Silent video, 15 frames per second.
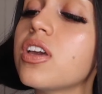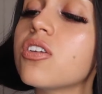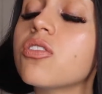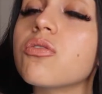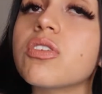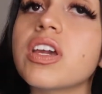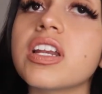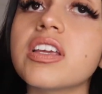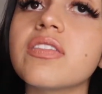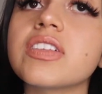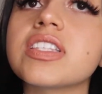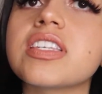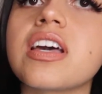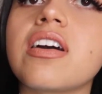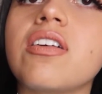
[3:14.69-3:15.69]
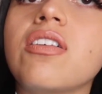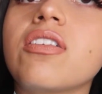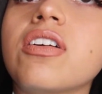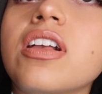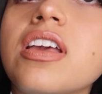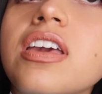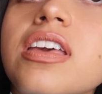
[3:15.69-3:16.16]
You can't even tell
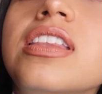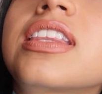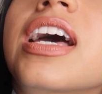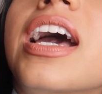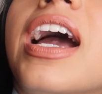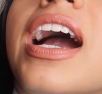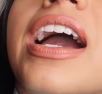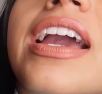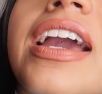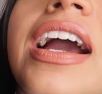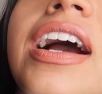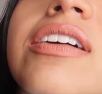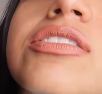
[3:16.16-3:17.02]
that I have